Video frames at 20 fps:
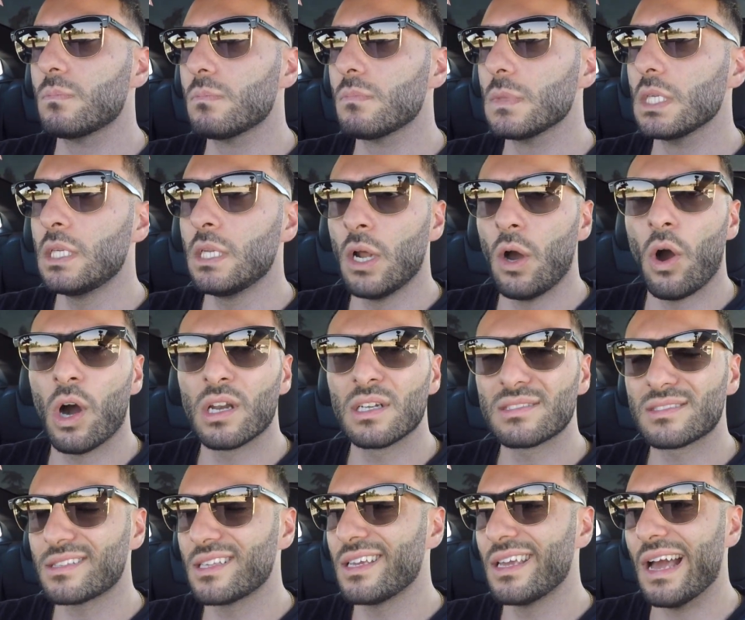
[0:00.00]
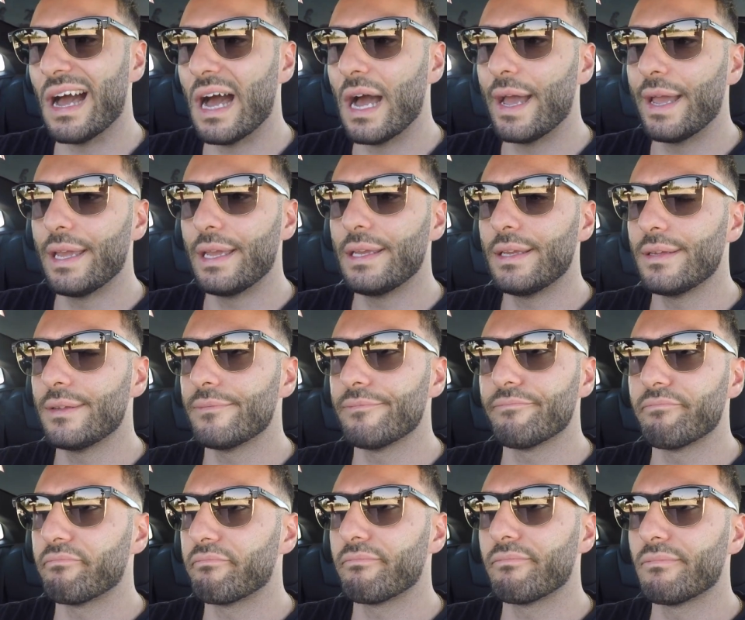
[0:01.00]
you know, honestly, I
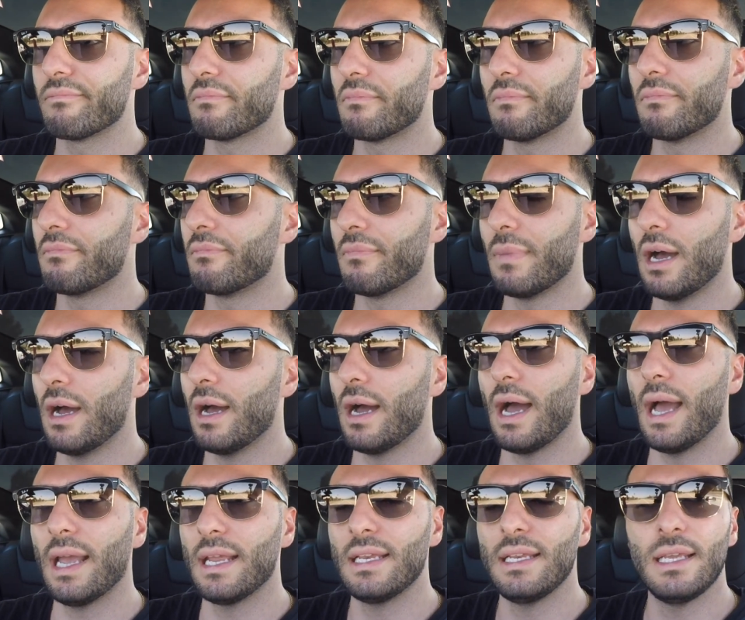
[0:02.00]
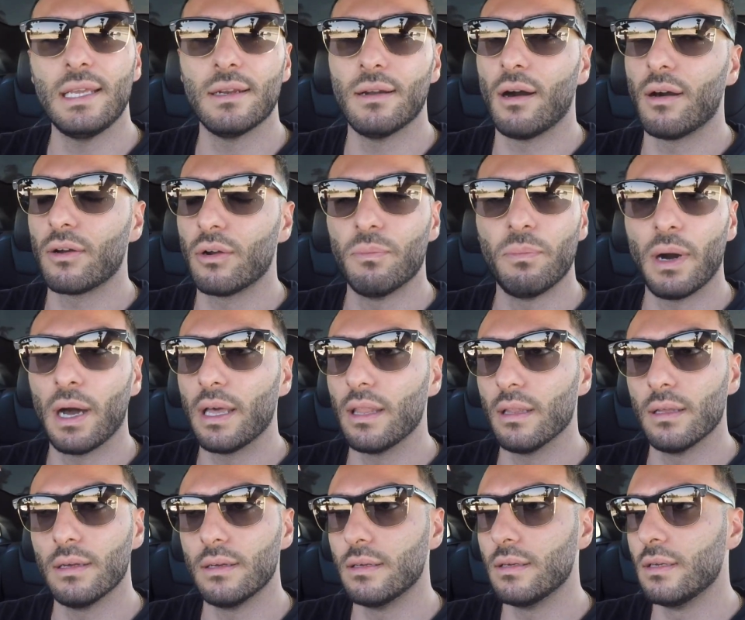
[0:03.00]
need
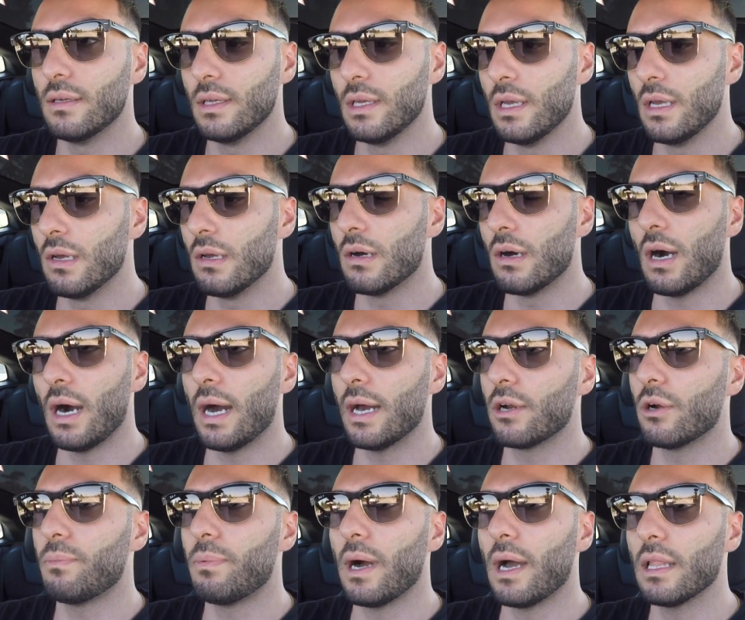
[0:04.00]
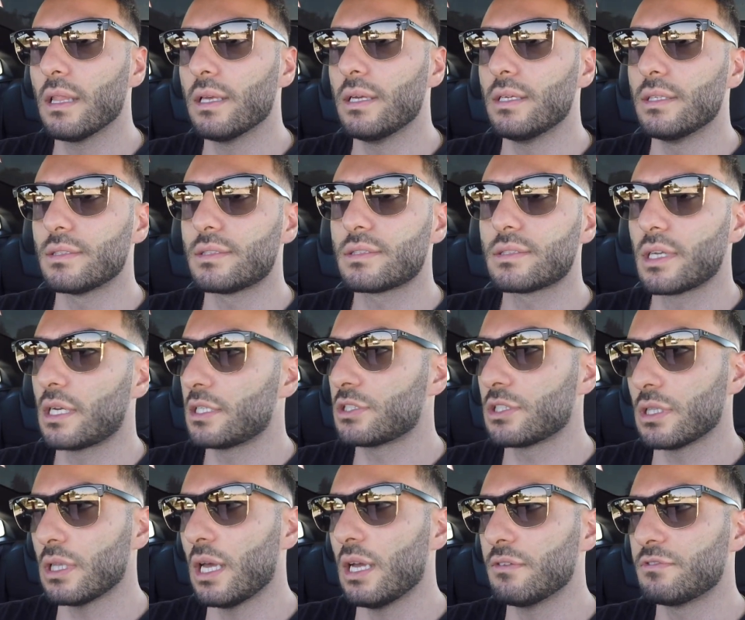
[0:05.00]
autopilot. Autopilot is such a
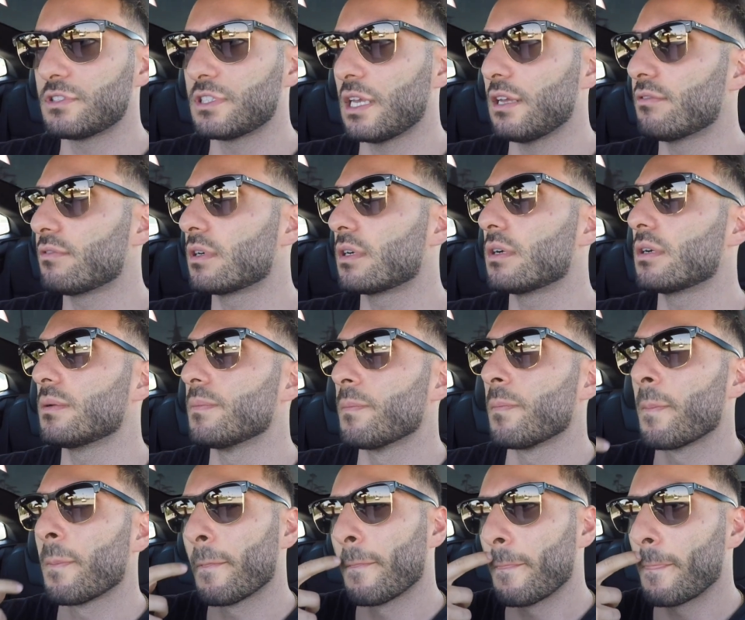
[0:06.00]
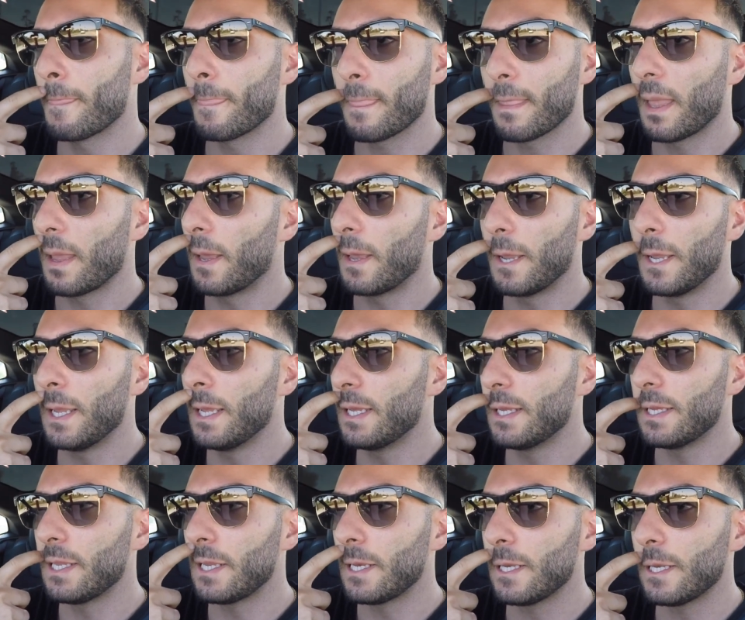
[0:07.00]
lifesaver.
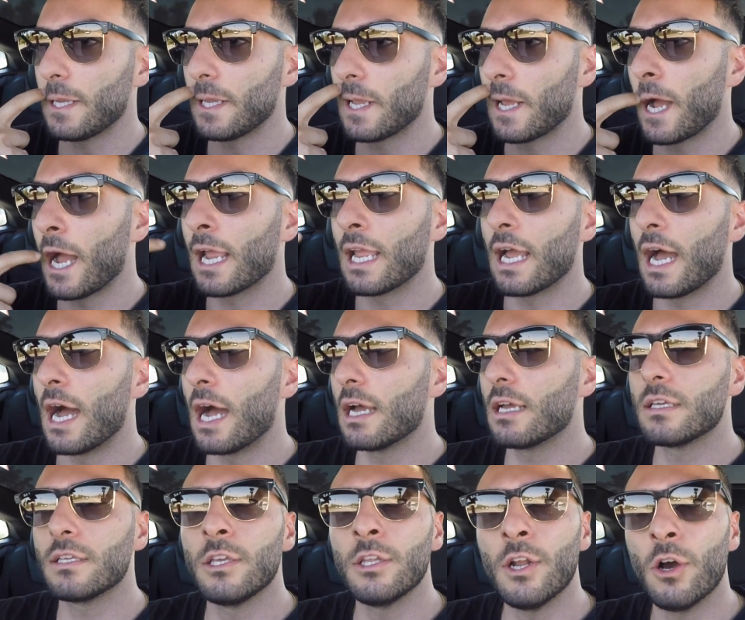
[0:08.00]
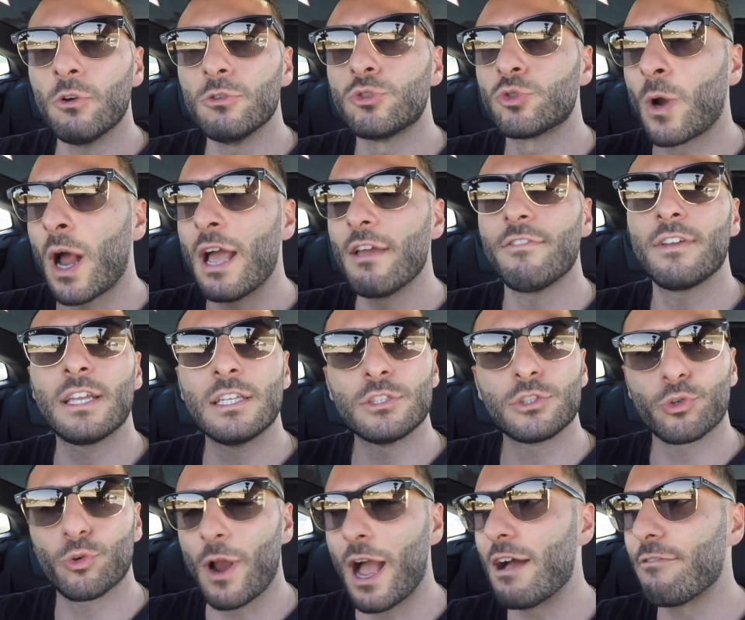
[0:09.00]
You know, driving in
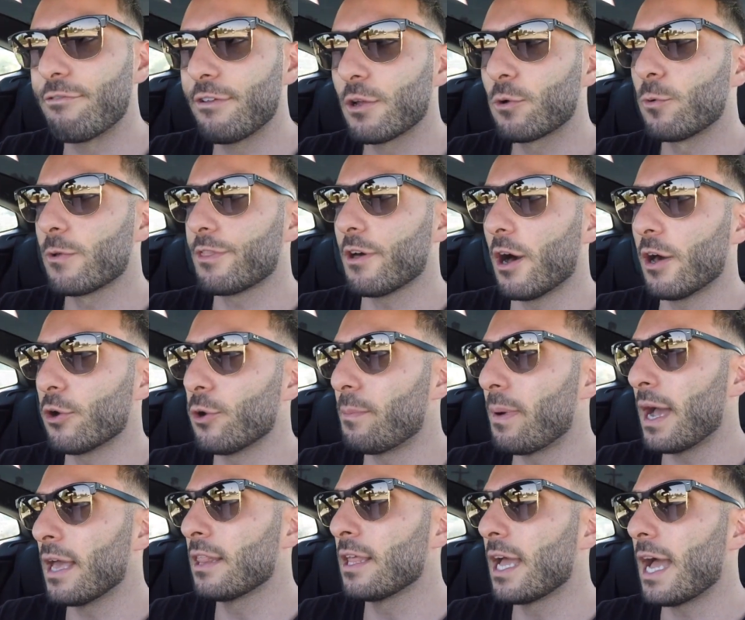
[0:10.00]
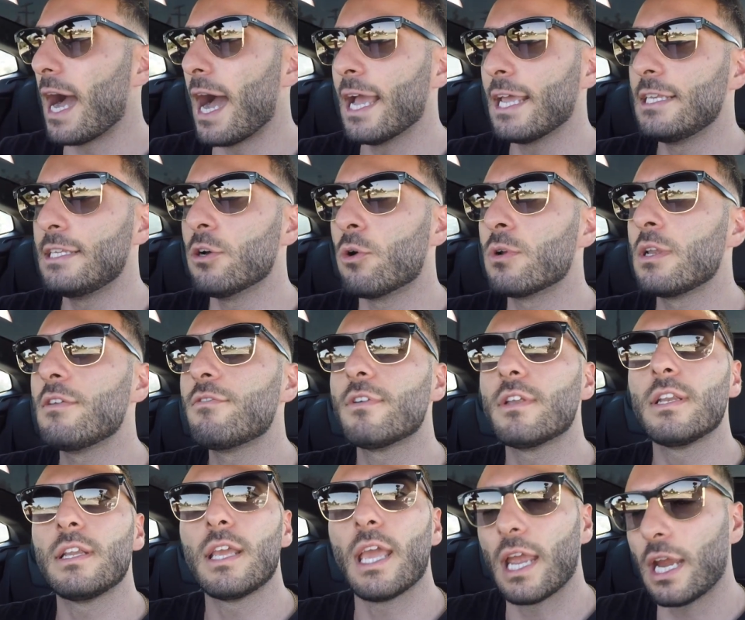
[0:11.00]
traffic with autopilot, I don't
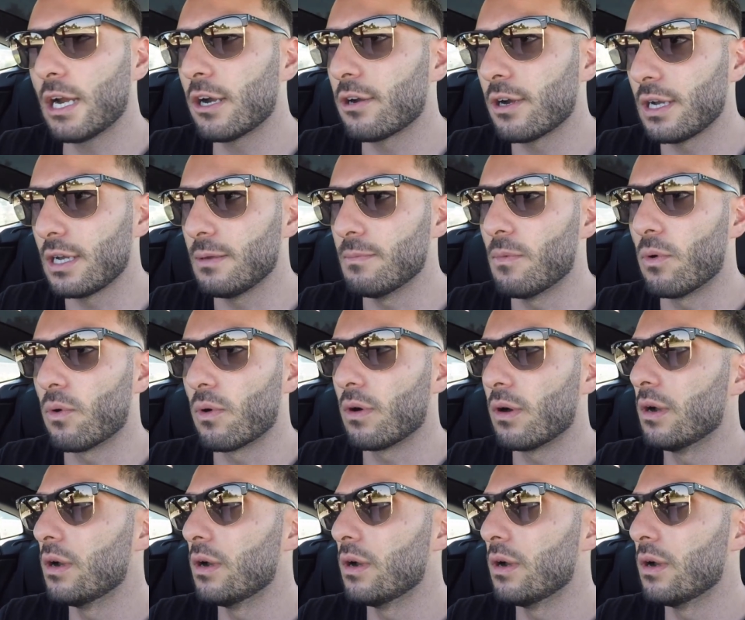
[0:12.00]
even care anymore.